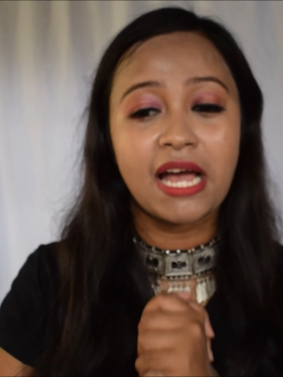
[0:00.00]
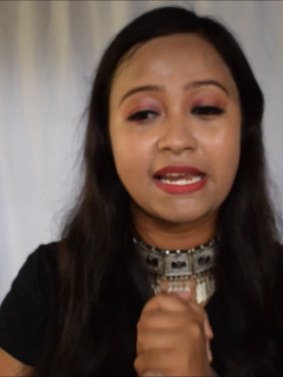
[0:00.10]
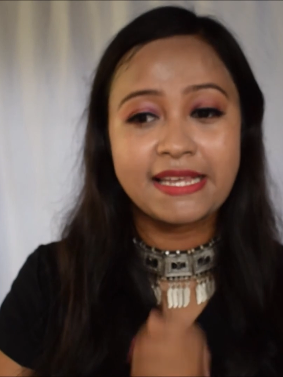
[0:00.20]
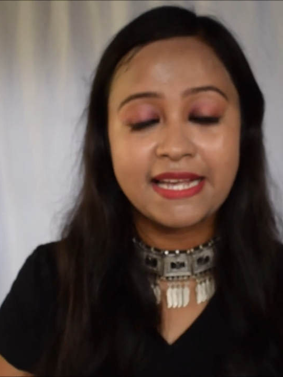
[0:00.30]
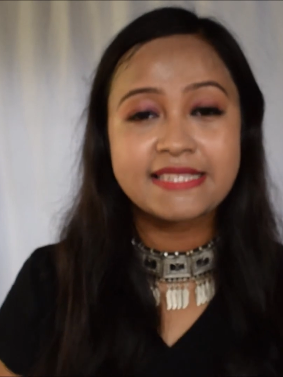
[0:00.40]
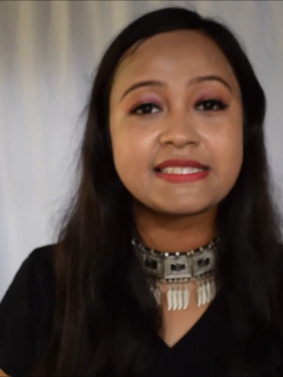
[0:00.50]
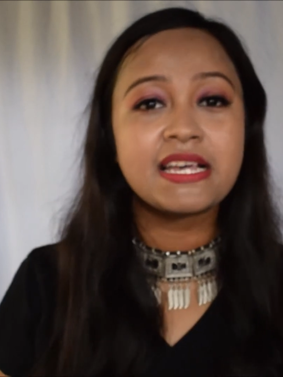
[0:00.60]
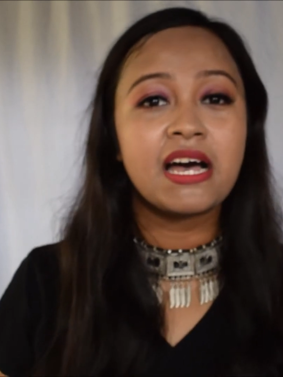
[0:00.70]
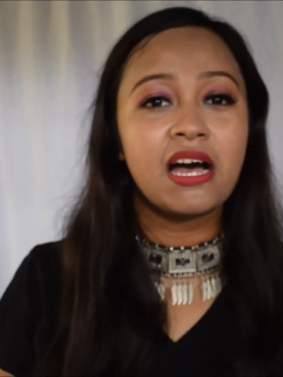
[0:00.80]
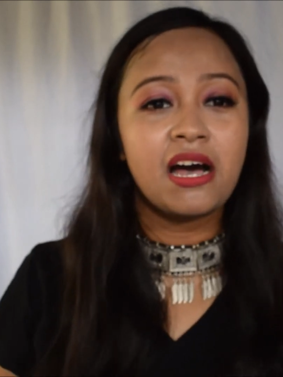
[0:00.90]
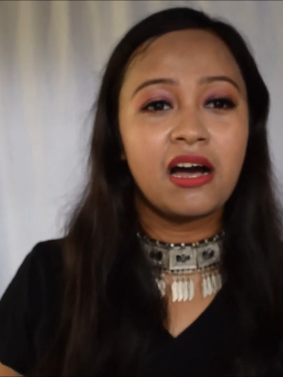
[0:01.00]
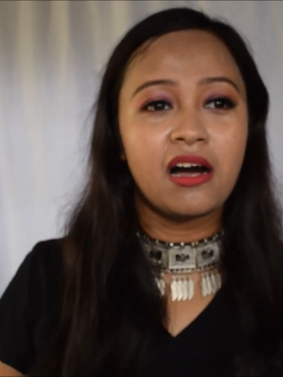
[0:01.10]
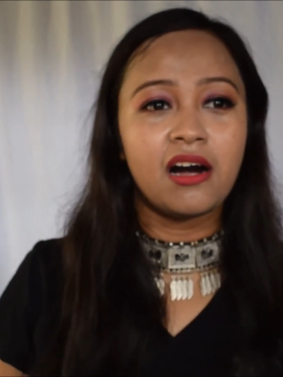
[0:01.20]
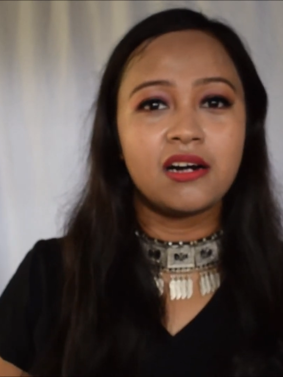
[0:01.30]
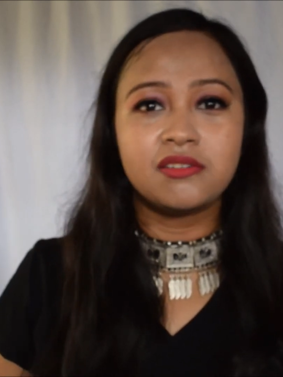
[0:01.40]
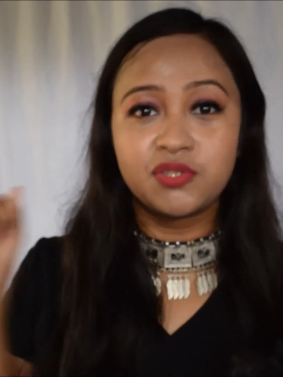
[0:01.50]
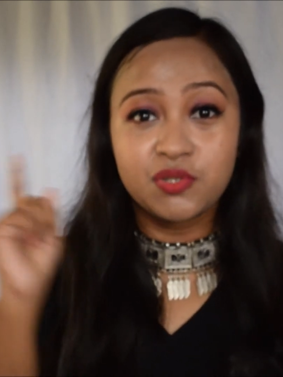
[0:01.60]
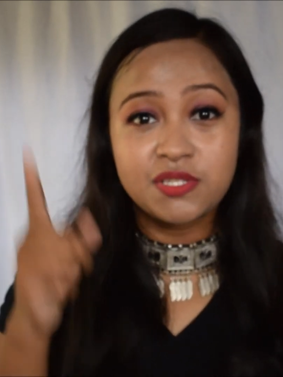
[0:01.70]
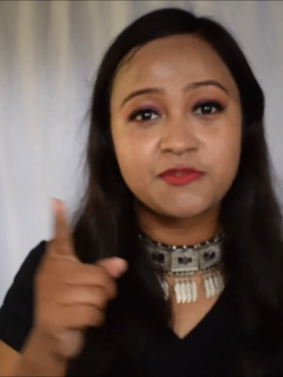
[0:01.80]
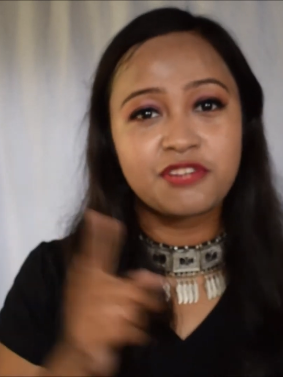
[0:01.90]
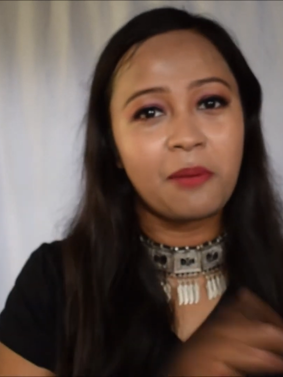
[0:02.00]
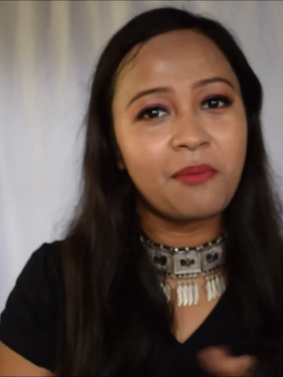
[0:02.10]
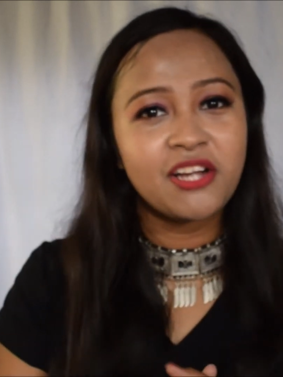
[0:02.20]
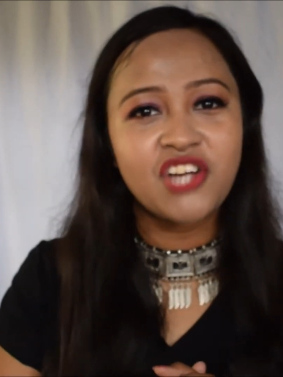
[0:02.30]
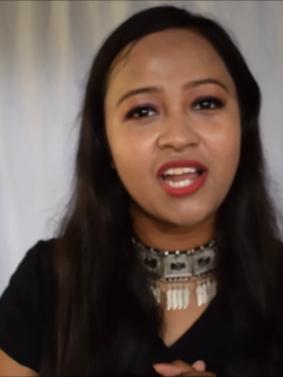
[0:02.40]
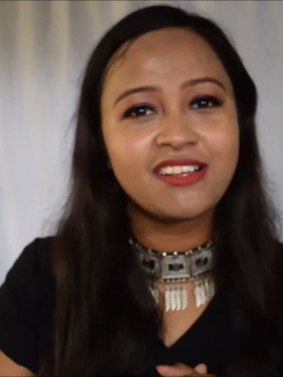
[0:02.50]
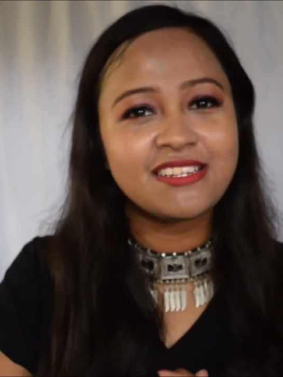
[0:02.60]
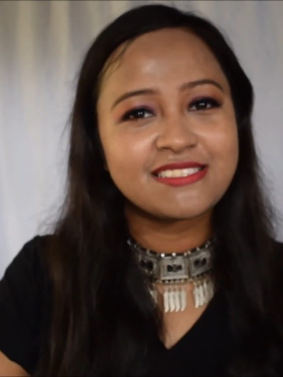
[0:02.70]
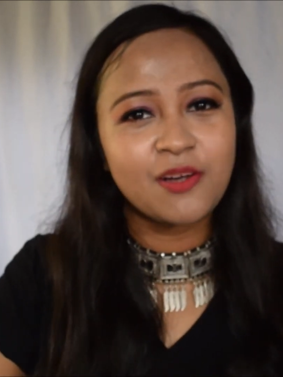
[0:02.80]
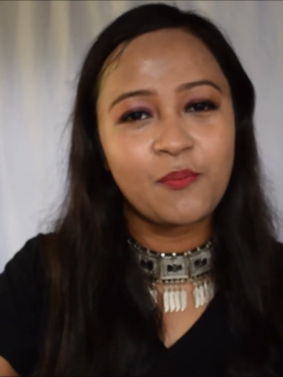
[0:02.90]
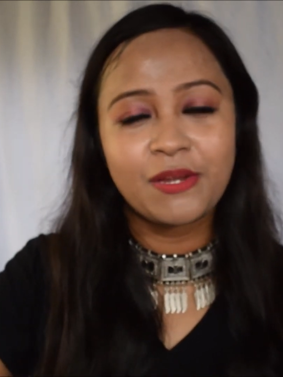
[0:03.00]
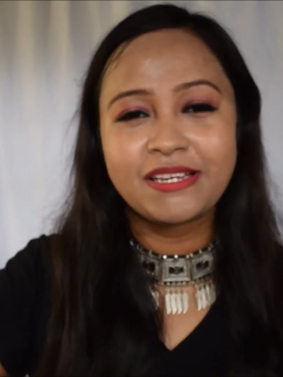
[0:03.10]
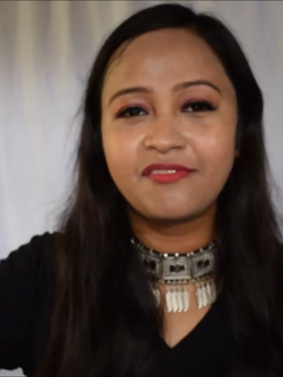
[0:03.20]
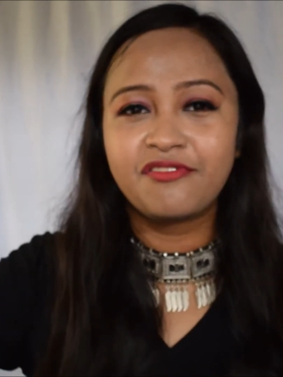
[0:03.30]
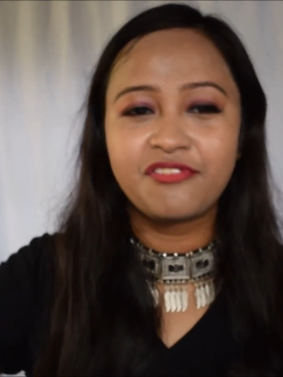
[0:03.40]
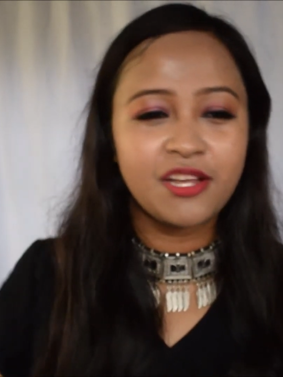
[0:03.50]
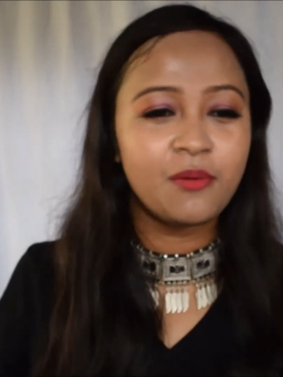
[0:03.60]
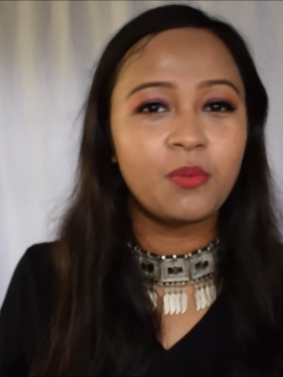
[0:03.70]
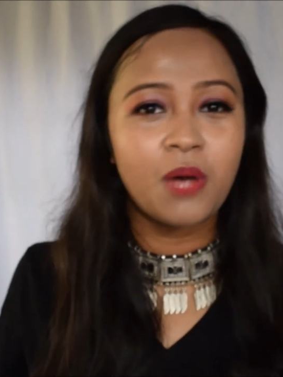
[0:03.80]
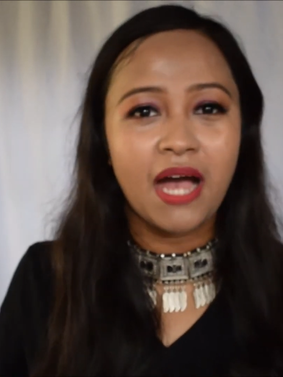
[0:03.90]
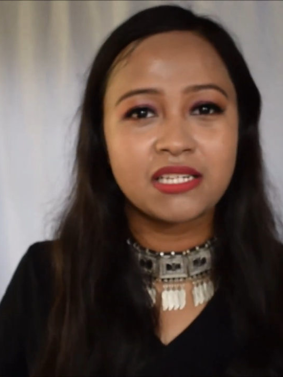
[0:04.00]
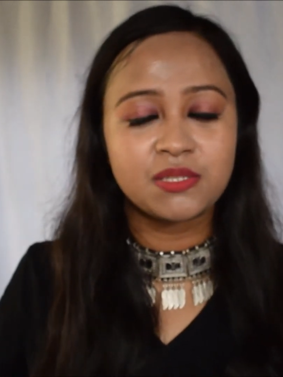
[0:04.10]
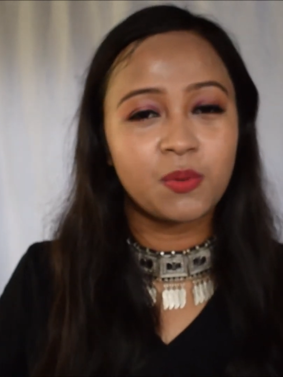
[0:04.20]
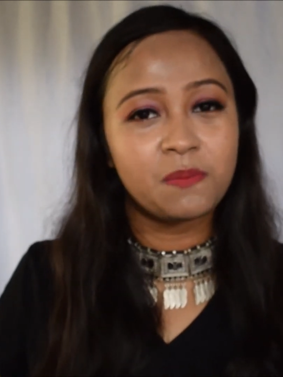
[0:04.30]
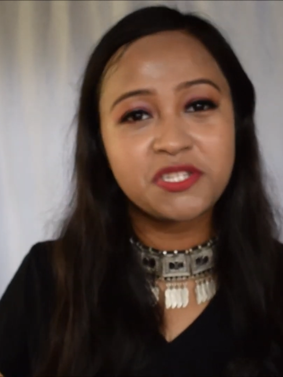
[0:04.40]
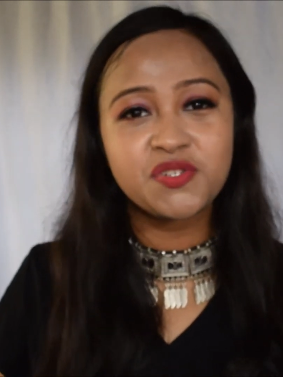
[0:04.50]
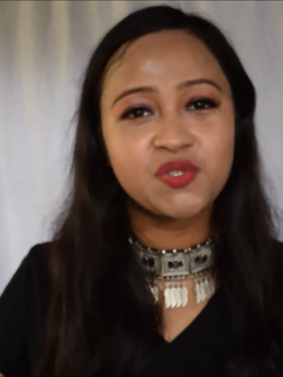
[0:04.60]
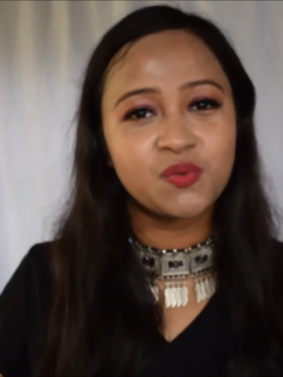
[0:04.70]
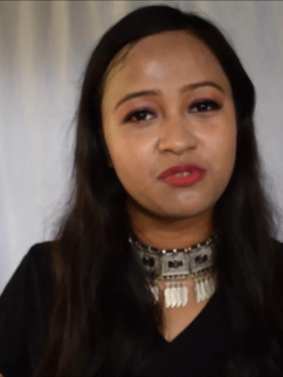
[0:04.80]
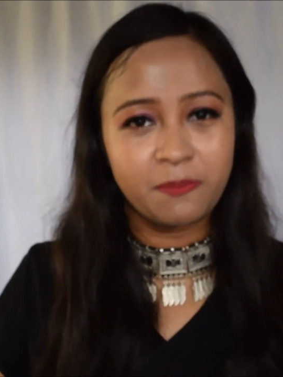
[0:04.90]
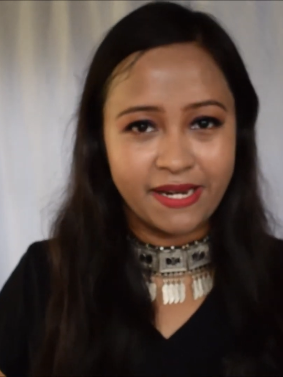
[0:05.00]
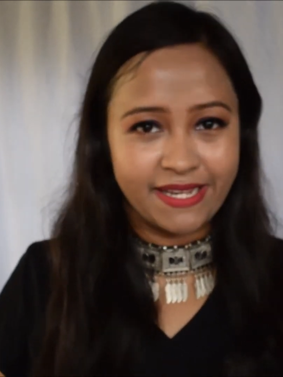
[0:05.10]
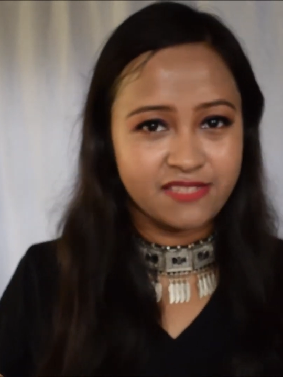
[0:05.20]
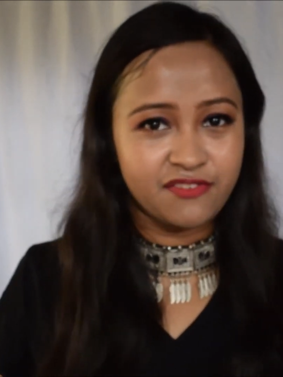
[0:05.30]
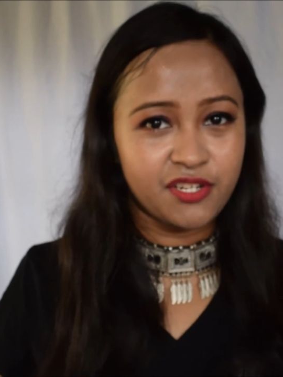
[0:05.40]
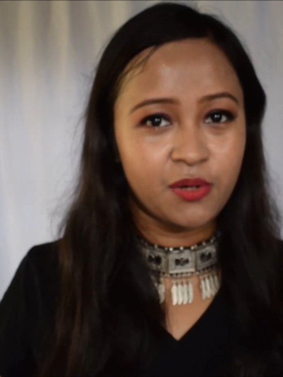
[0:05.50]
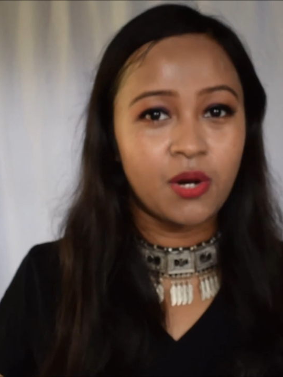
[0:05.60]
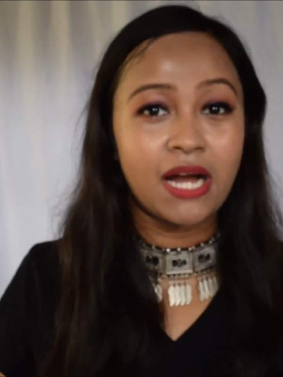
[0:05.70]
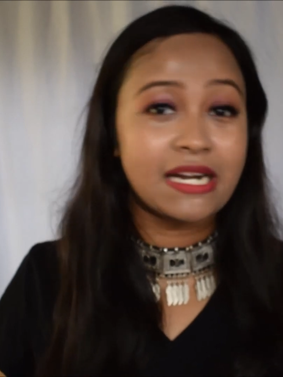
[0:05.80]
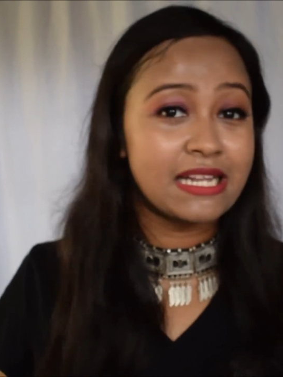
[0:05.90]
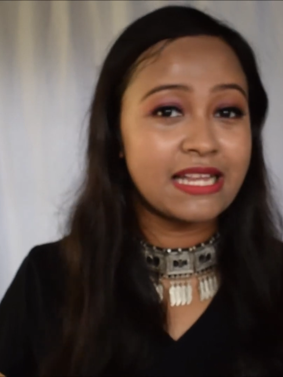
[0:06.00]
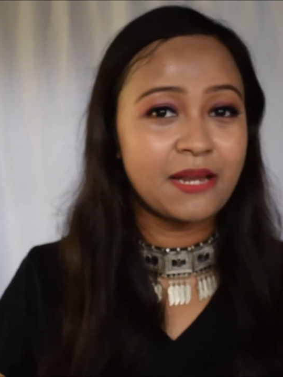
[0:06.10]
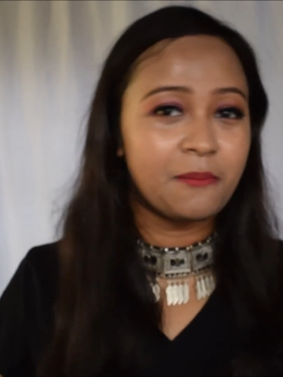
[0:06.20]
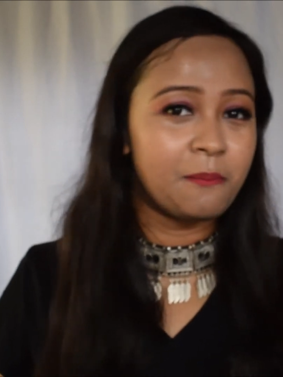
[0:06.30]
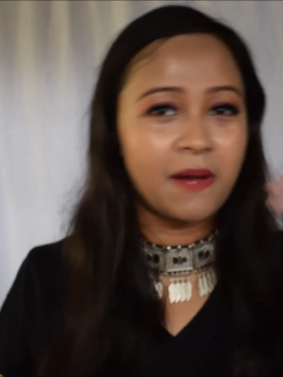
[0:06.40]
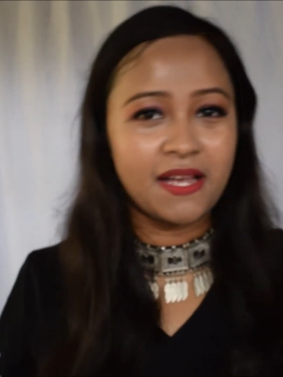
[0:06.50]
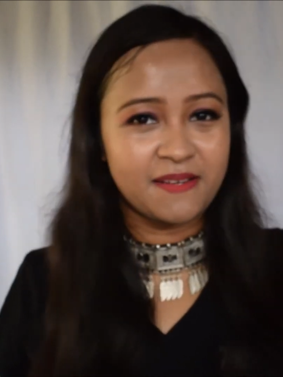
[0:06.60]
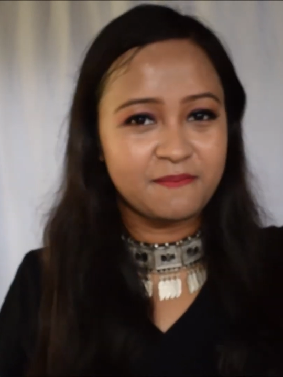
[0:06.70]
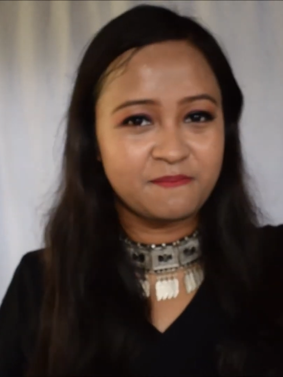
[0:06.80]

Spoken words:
And yes, do subscribe my channel, it's completely free, and we'll meet you soon in my next video. Until then, bye.